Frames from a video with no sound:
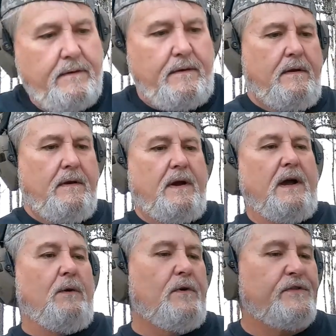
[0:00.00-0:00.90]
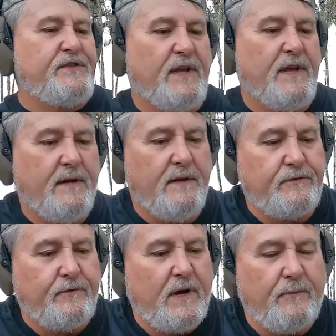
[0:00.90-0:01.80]
right, we're set. Let's
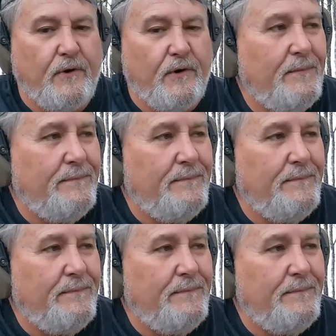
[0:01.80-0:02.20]
rock and roll.